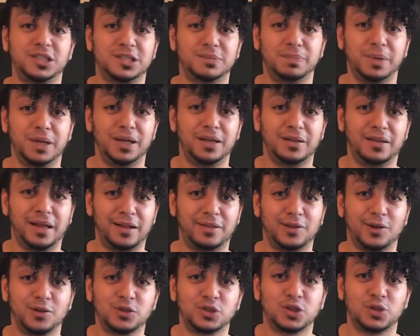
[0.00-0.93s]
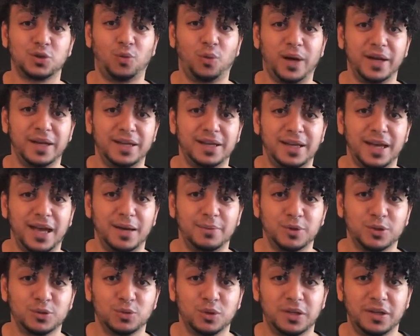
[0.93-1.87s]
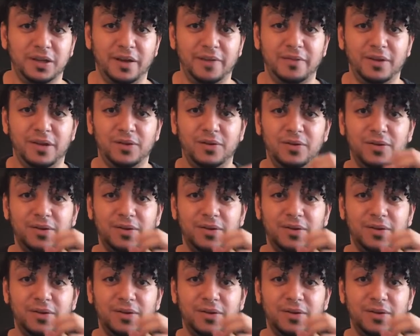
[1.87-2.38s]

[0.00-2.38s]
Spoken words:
speed that those 20 cables would give you,